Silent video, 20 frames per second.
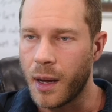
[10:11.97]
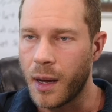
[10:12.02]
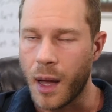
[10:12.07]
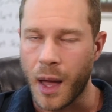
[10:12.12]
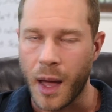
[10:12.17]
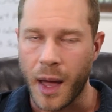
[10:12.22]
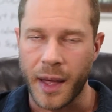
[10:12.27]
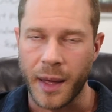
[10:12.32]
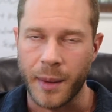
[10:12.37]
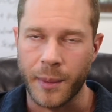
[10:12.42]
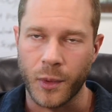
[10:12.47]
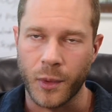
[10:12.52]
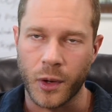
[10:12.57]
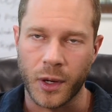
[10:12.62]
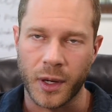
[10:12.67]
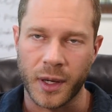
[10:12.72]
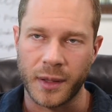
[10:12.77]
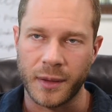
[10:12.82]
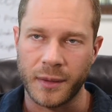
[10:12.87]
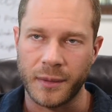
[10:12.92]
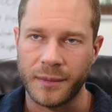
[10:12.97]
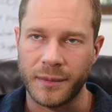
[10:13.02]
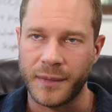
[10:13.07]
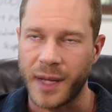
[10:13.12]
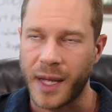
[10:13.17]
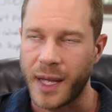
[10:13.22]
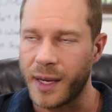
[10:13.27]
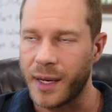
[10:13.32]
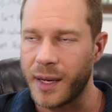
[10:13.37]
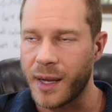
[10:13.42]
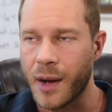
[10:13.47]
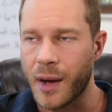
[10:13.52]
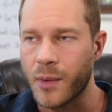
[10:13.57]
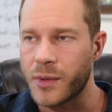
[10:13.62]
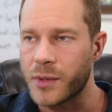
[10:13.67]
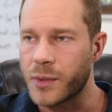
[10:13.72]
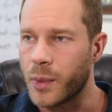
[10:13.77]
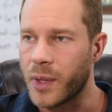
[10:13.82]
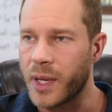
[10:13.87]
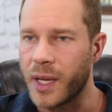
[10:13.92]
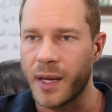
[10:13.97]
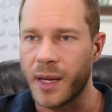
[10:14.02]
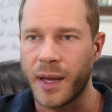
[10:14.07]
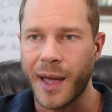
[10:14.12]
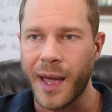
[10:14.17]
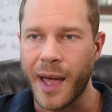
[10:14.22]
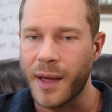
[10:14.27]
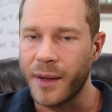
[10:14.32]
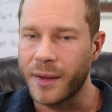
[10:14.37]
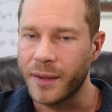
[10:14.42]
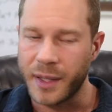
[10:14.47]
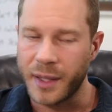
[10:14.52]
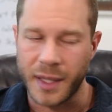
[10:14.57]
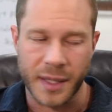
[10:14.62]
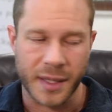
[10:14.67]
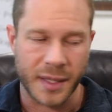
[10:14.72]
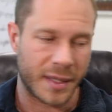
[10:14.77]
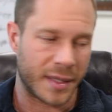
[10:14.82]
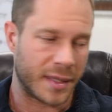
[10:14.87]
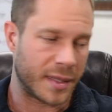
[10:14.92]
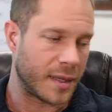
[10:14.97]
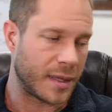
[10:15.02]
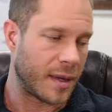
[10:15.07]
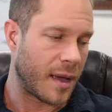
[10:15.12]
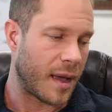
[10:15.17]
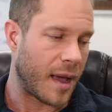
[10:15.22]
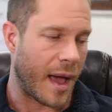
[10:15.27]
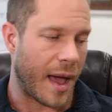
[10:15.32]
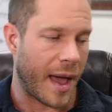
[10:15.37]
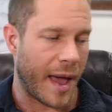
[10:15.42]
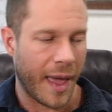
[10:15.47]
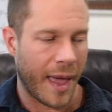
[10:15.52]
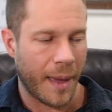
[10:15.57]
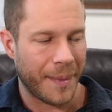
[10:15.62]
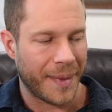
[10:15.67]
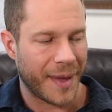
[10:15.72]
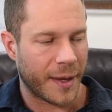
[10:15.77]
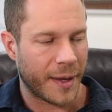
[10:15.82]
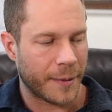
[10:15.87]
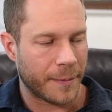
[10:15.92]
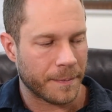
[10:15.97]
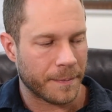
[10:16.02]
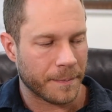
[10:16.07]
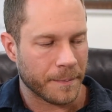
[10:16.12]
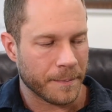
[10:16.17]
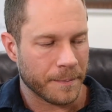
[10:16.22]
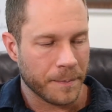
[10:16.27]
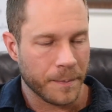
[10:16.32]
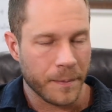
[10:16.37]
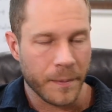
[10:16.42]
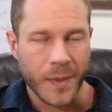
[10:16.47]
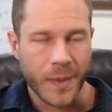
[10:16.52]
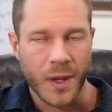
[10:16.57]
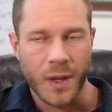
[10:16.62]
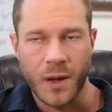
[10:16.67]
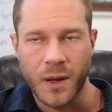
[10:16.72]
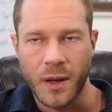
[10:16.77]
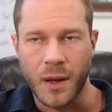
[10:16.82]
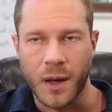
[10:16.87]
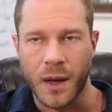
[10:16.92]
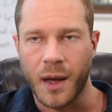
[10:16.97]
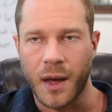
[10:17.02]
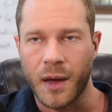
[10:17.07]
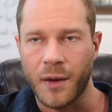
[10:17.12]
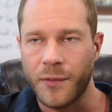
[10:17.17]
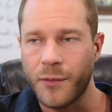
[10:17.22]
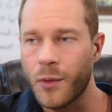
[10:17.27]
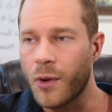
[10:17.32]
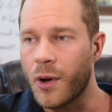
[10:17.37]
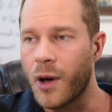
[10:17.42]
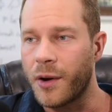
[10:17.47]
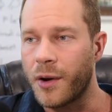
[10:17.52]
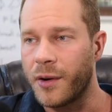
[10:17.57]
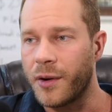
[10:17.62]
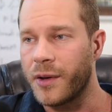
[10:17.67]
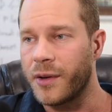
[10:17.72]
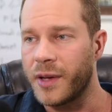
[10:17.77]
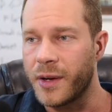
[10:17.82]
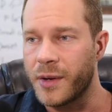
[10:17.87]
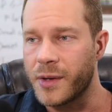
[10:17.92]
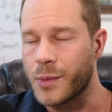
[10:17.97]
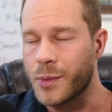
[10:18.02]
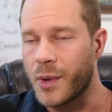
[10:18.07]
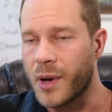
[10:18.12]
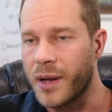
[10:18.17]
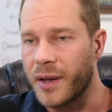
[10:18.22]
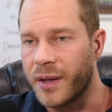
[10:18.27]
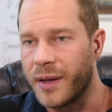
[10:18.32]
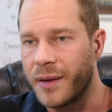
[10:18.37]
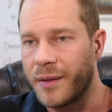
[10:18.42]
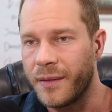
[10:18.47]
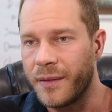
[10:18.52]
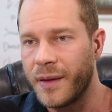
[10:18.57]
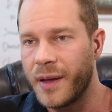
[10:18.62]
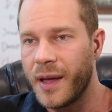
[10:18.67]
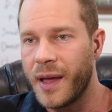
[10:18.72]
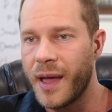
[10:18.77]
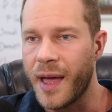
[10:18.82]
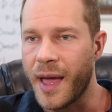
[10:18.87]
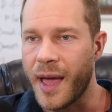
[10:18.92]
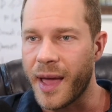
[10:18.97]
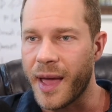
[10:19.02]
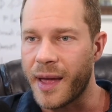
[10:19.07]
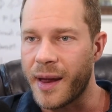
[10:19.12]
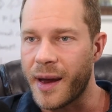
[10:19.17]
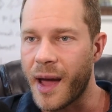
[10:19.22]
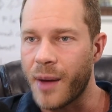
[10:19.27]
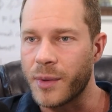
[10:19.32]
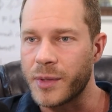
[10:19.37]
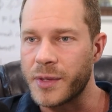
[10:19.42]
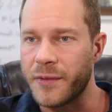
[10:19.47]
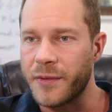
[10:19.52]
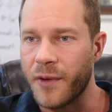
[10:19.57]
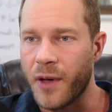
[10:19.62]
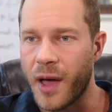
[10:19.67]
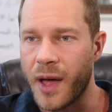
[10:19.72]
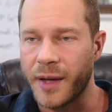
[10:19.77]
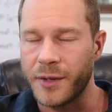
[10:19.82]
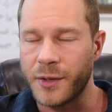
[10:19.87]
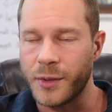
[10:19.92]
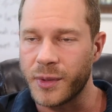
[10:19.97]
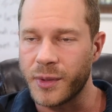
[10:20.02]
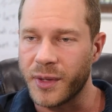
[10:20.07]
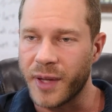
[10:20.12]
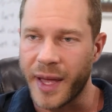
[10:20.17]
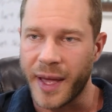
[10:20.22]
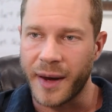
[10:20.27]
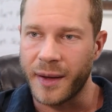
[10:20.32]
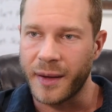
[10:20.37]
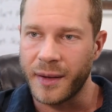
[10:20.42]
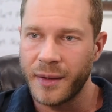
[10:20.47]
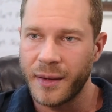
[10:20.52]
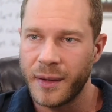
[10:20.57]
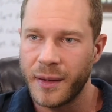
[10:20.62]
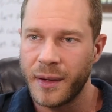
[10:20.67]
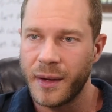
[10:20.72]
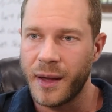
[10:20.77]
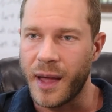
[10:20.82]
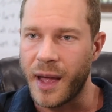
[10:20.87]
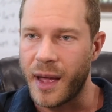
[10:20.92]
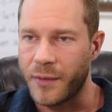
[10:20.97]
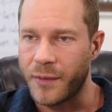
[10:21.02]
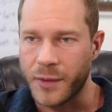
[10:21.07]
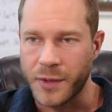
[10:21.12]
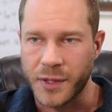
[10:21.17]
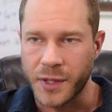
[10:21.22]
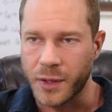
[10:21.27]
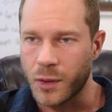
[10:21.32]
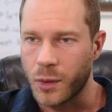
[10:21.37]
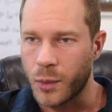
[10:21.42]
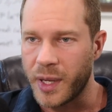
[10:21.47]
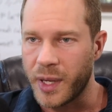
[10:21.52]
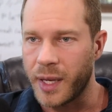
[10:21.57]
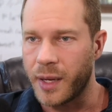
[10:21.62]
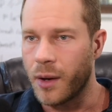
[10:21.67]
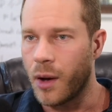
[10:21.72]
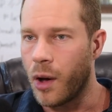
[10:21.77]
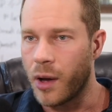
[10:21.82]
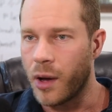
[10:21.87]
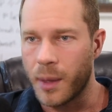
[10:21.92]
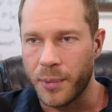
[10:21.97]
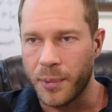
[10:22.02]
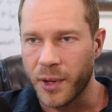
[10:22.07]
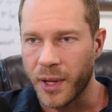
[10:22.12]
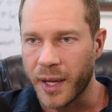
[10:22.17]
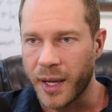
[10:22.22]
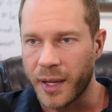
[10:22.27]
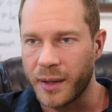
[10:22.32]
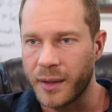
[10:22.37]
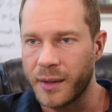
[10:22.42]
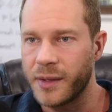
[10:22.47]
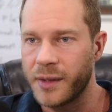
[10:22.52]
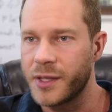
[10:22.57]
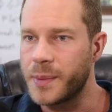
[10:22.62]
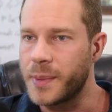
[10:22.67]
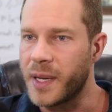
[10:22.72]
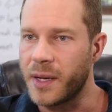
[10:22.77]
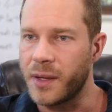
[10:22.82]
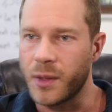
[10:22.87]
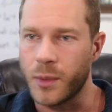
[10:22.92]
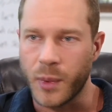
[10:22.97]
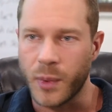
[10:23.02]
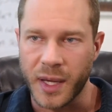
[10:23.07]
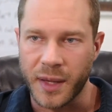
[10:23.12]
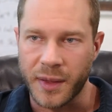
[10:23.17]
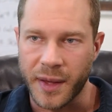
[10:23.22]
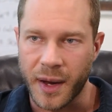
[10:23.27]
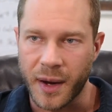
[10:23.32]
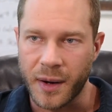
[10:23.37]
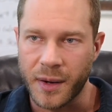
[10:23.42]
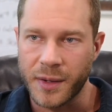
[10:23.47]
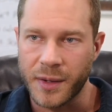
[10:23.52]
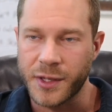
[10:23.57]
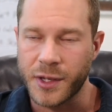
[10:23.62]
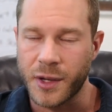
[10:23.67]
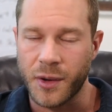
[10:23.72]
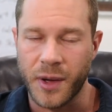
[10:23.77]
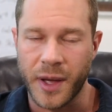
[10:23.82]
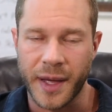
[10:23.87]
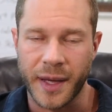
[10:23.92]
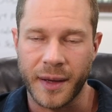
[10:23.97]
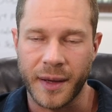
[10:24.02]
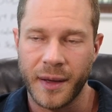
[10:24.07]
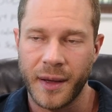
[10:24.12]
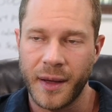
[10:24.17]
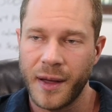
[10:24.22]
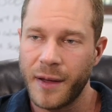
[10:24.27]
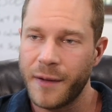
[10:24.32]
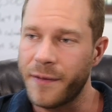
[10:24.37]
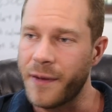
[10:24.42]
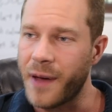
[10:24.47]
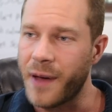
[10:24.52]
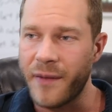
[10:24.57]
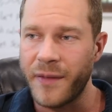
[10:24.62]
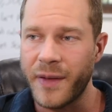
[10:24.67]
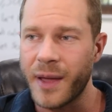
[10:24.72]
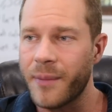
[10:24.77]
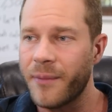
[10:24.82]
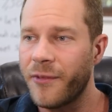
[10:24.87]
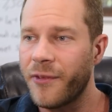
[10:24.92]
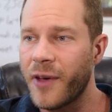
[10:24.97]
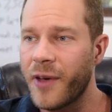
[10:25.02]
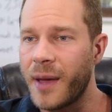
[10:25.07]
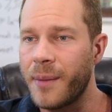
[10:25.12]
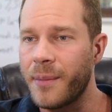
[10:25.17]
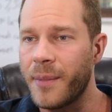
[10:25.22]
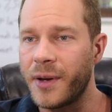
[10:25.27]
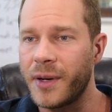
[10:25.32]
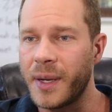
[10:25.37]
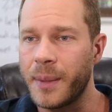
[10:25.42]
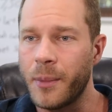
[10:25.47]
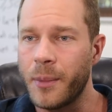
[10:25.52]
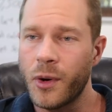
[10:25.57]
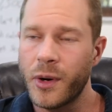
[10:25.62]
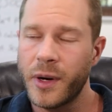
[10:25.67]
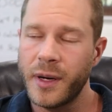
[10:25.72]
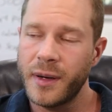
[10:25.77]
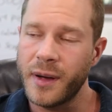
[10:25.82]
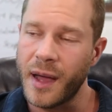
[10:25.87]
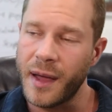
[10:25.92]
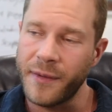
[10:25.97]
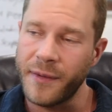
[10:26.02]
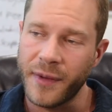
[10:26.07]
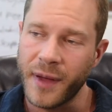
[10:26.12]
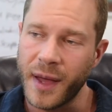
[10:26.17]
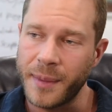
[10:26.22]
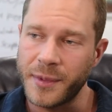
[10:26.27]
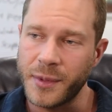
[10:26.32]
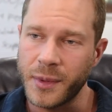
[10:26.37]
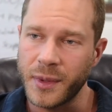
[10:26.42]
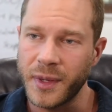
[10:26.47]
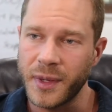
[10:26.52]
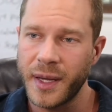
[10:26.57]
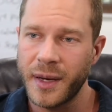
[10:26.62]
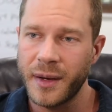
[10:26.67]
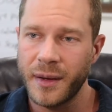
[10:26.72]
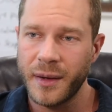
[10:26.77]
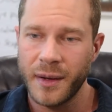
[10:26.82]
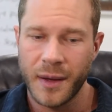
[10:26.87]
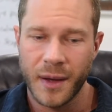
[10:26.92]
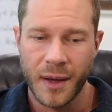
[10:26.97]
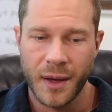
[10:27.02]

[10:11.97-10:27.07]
I am working 80 hours a week at least. I am in uh, Fort Lauderdale, here's where I live. And I was flying to Atlanta every single week on a plane, spending the week there. So, like 5 a.m. flight Monday morning, I fly up to Atlanta.